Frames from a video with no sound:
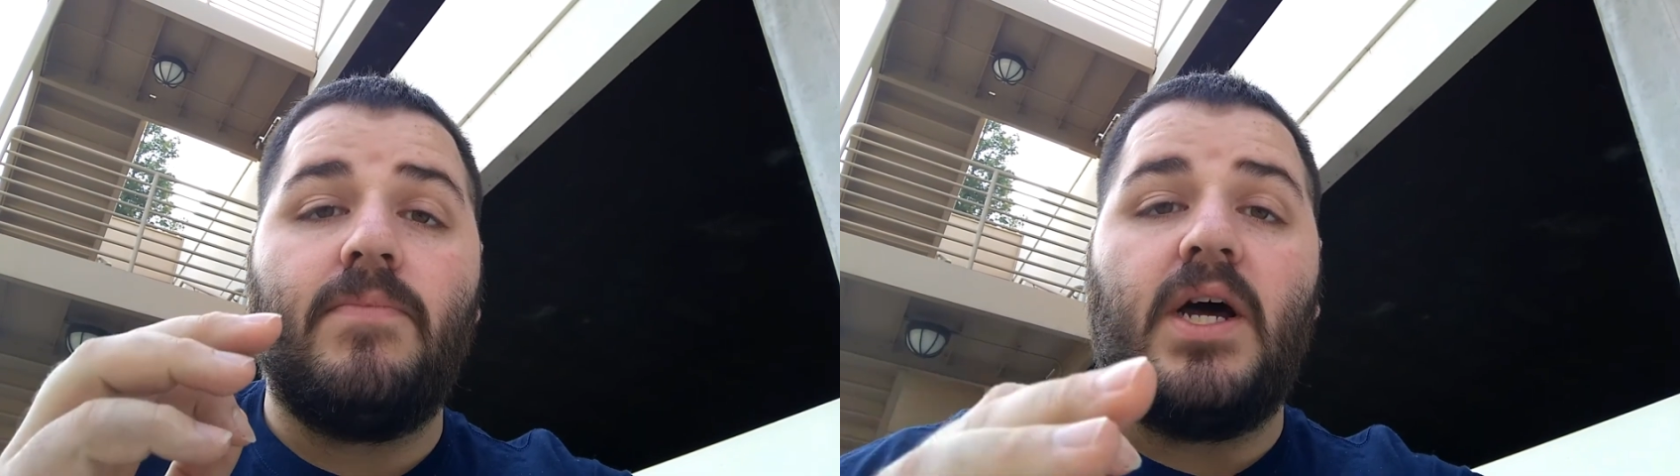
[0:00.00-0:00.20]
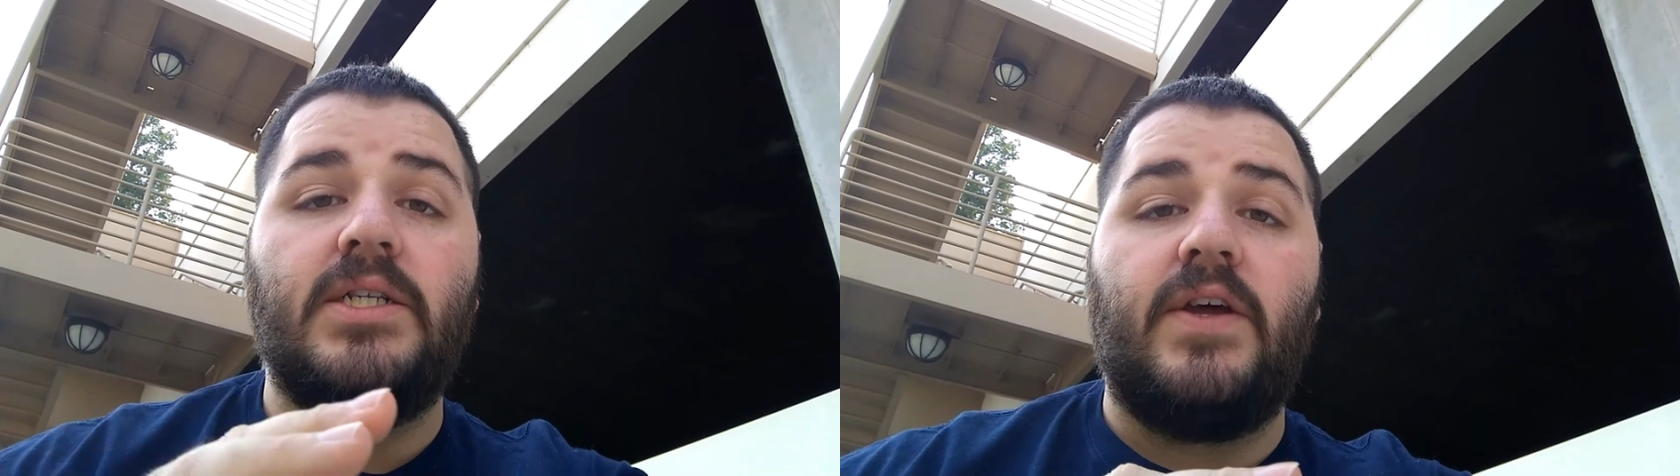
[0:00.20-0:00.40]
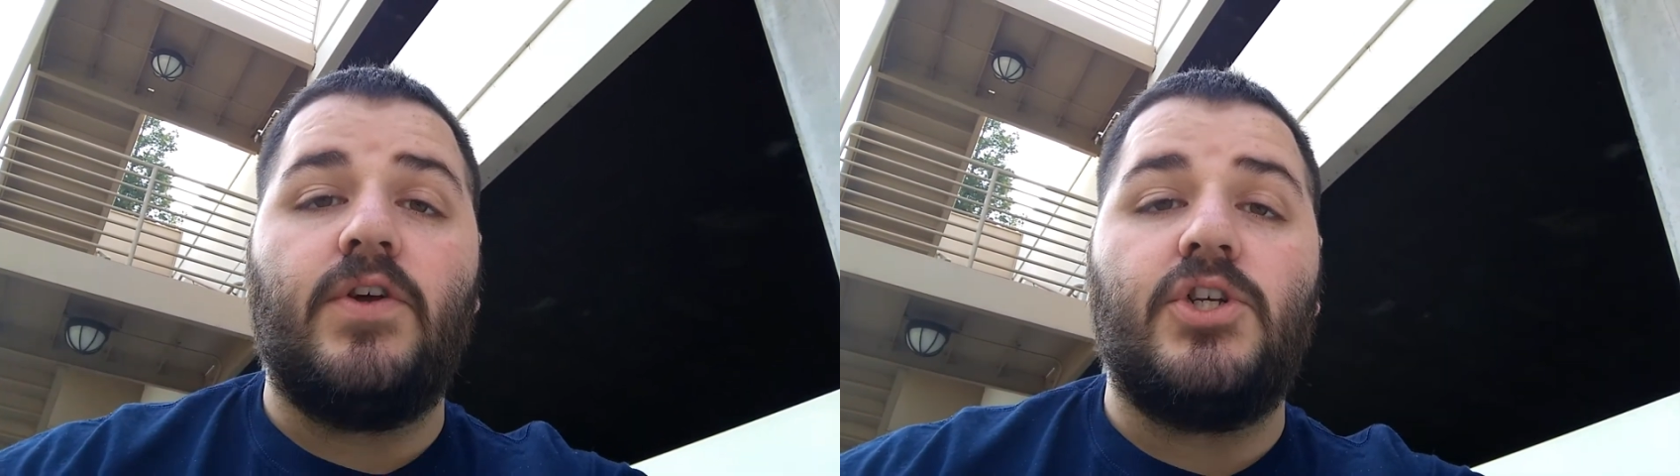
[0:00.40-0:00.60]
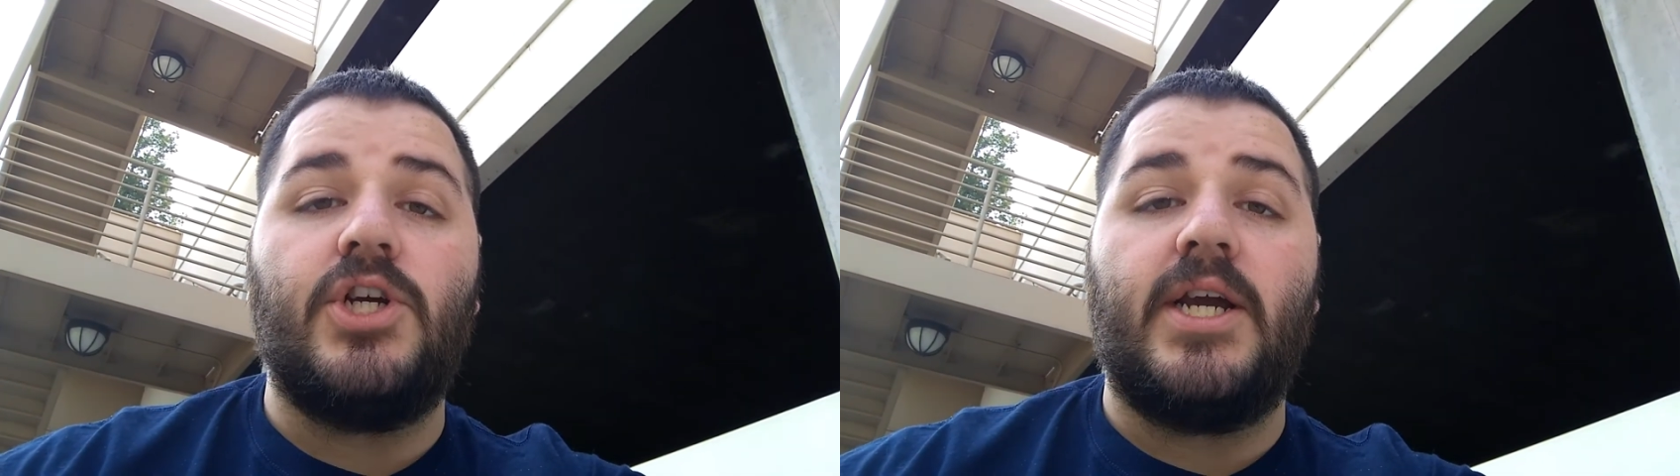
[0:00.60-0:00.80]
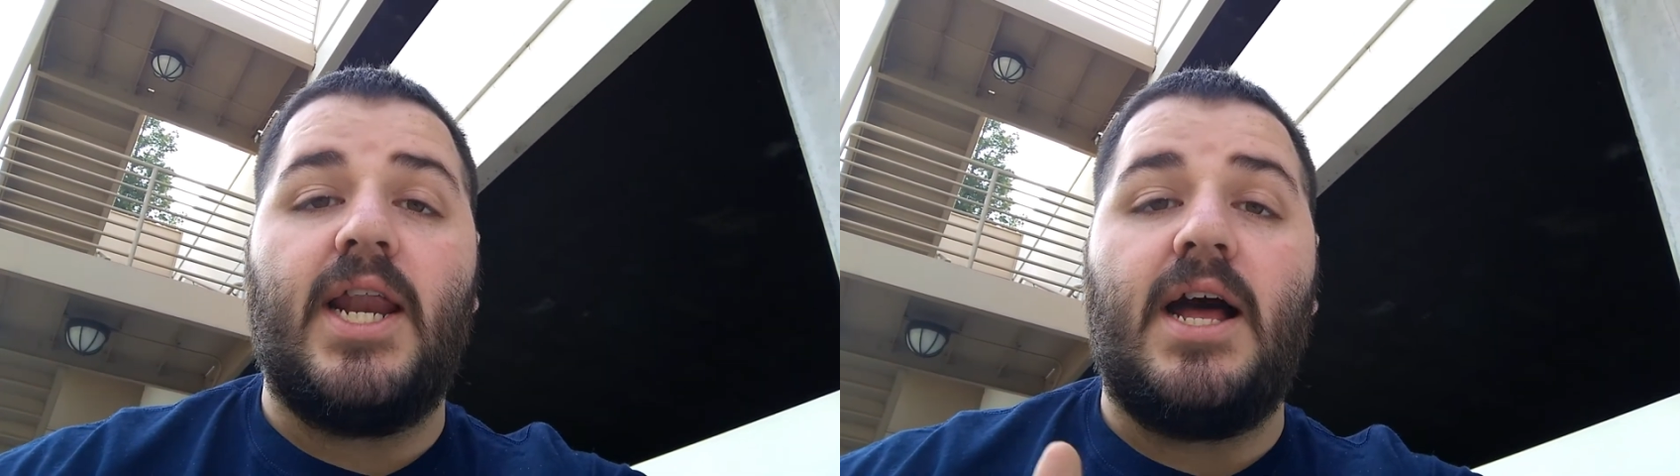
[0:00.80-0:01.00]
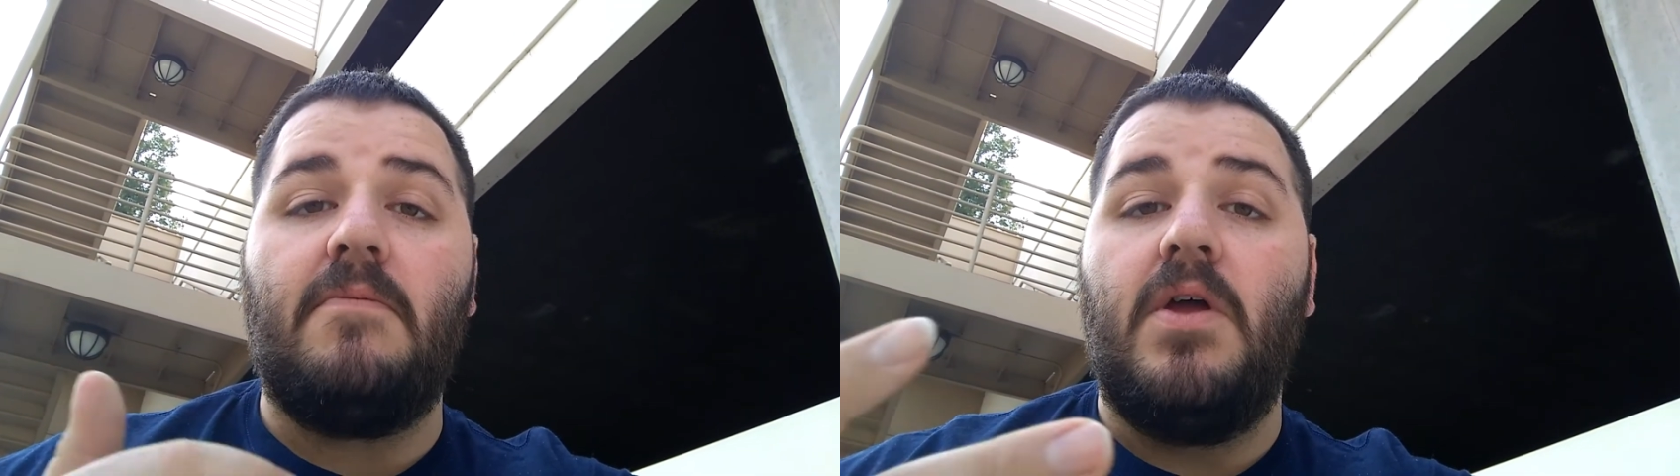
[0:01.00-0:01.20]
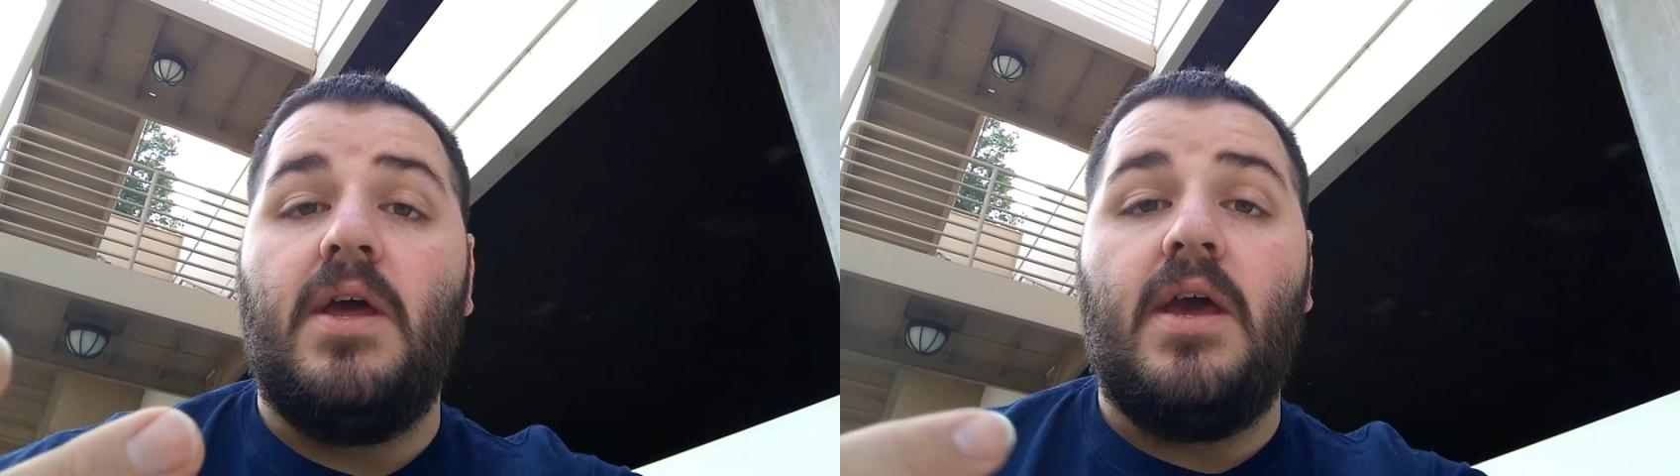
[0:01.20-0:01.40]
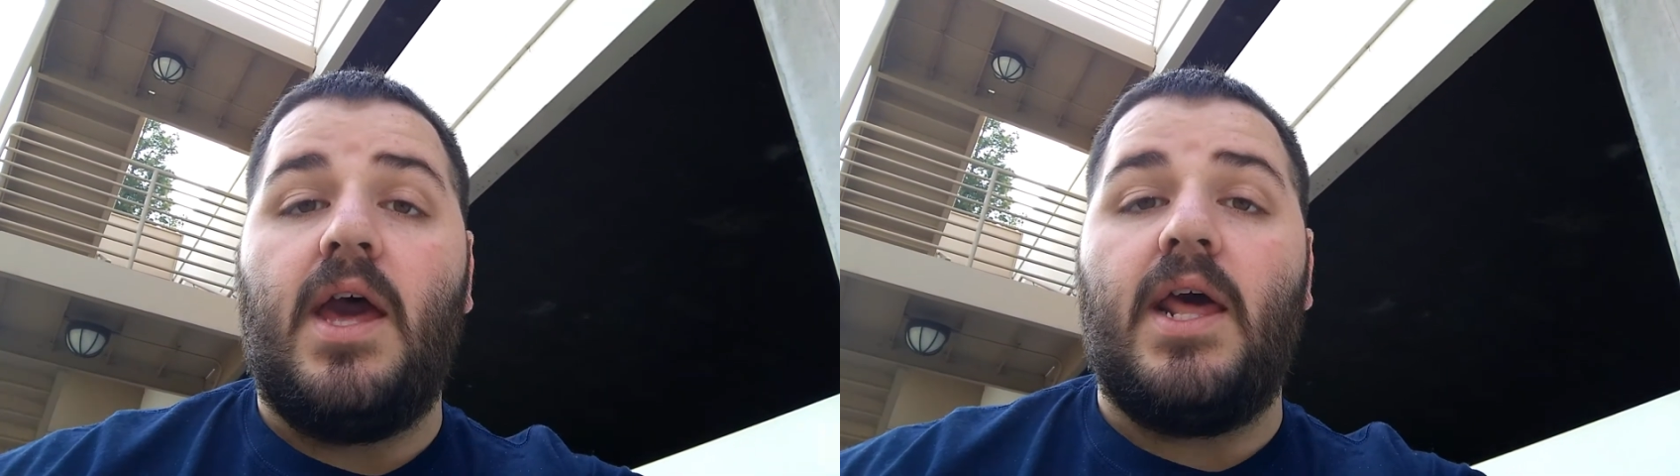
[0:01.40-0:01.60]
I'll definitely check it out,
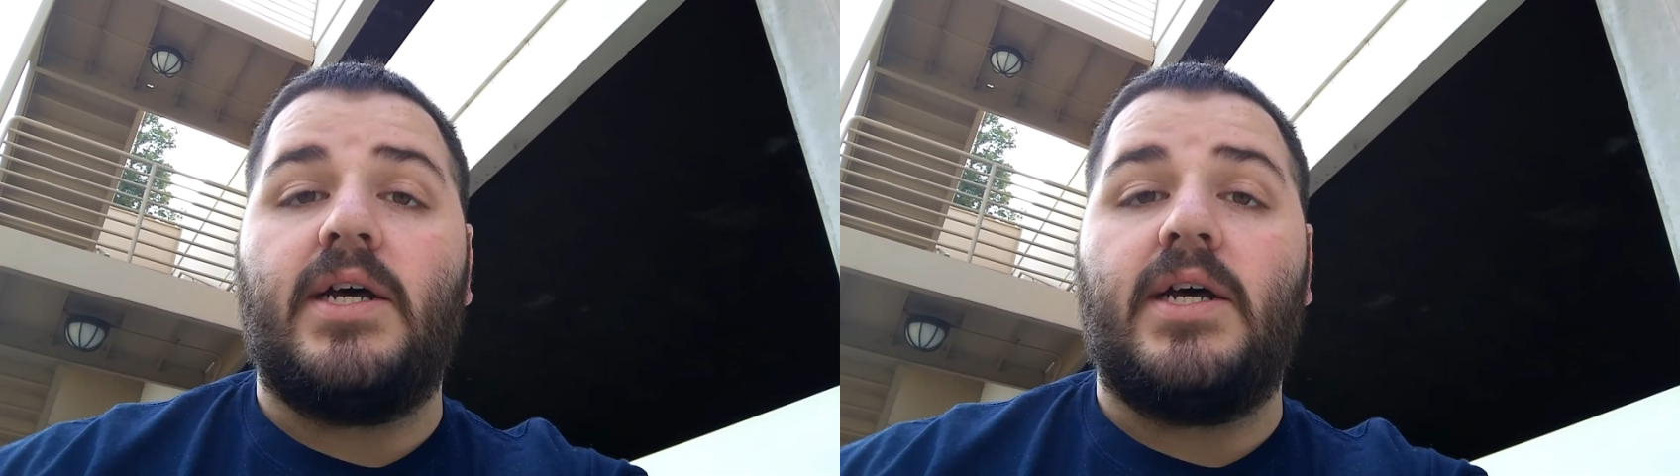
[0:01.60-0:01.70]
and